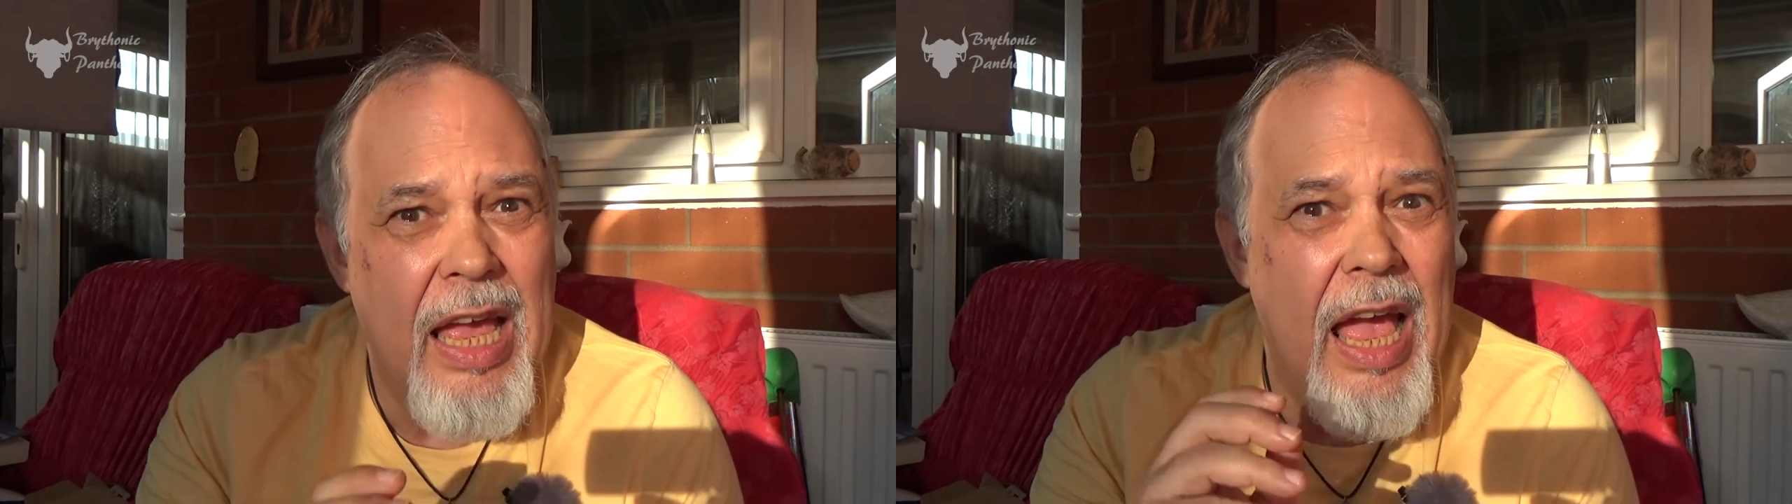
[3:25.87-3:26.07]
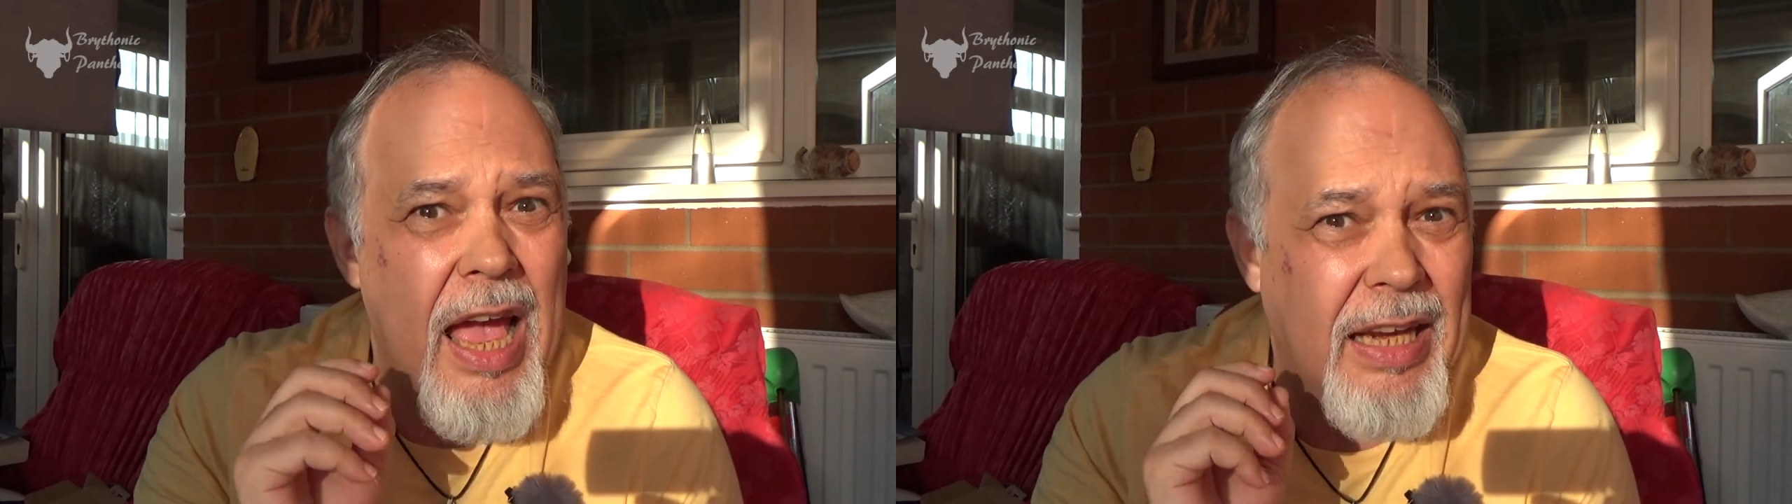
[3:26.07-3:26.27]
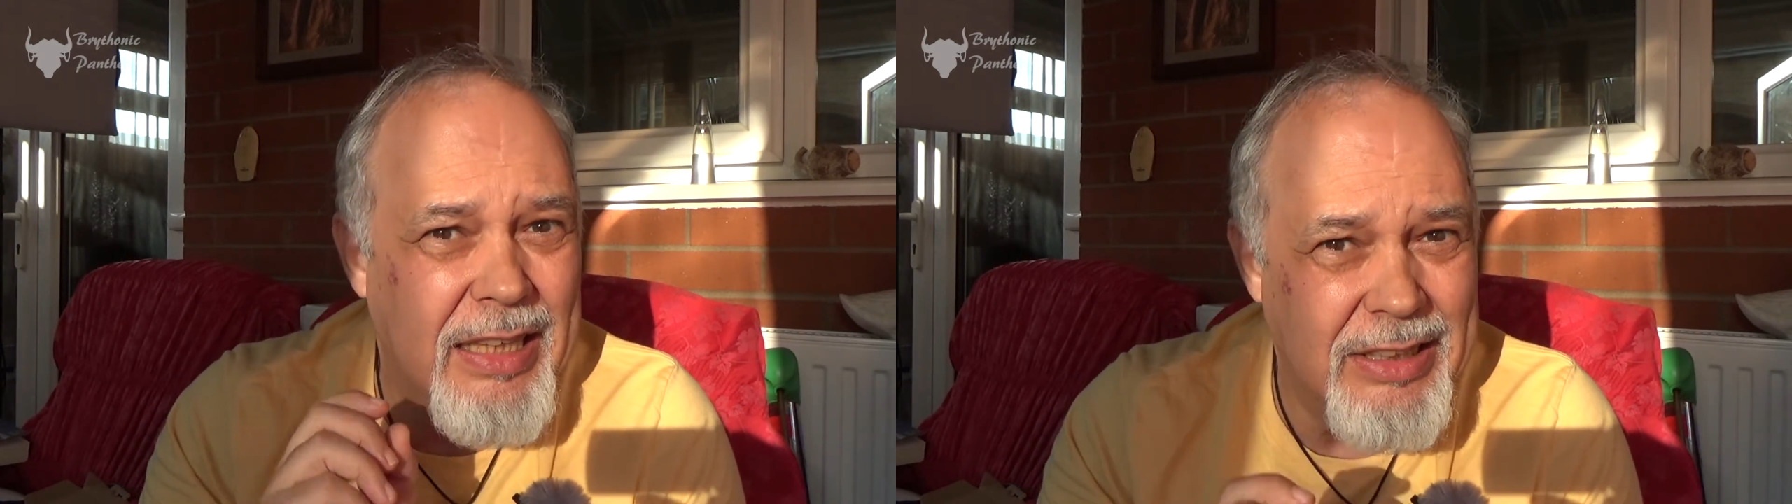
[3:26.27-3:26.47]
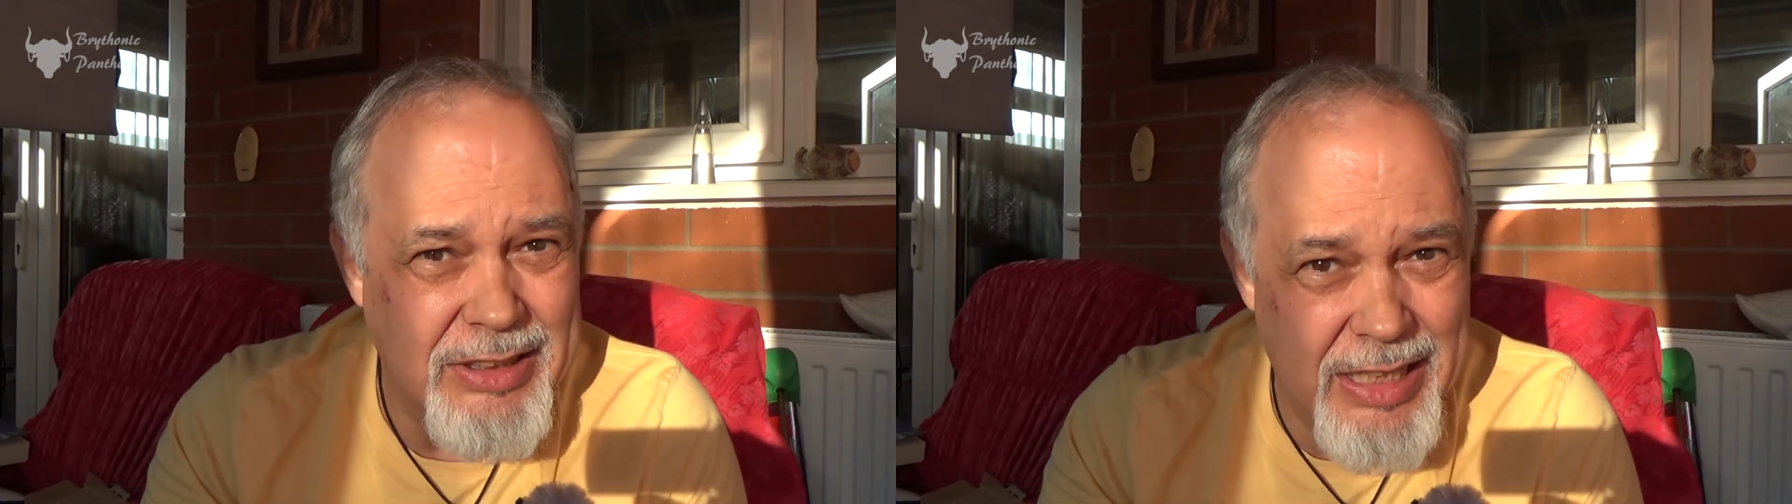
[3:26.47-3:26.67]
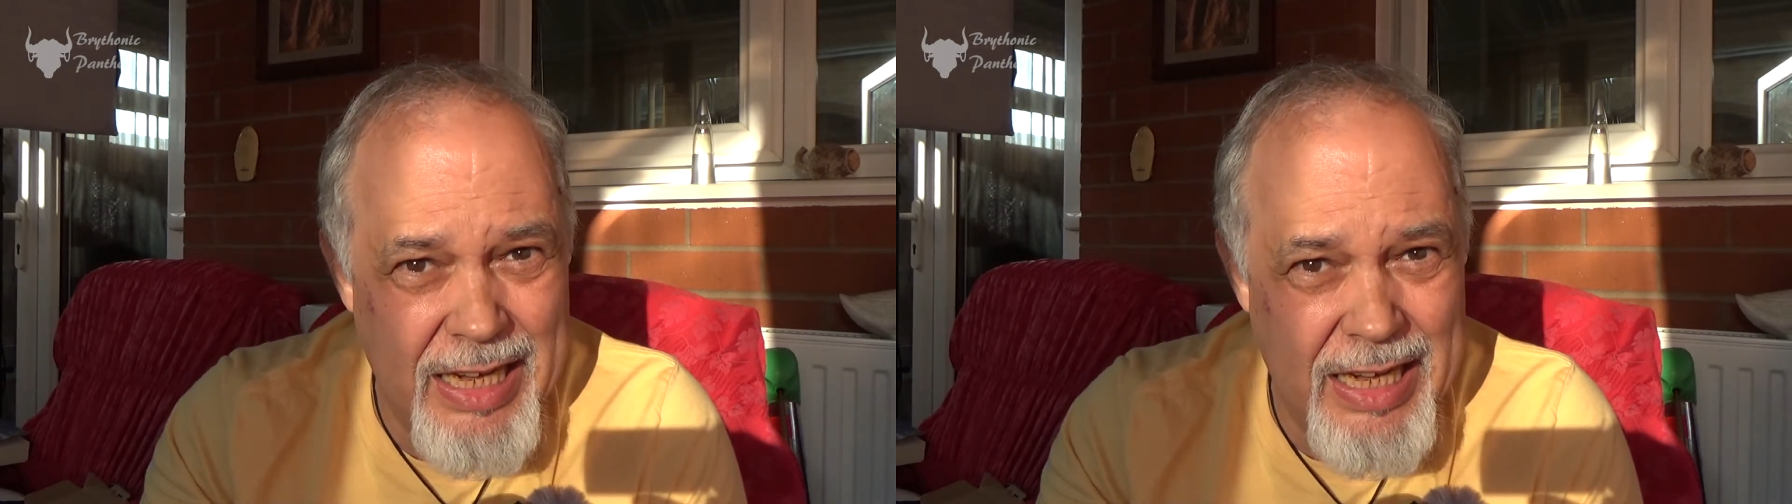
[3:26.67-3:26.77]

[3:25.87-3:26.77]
And it's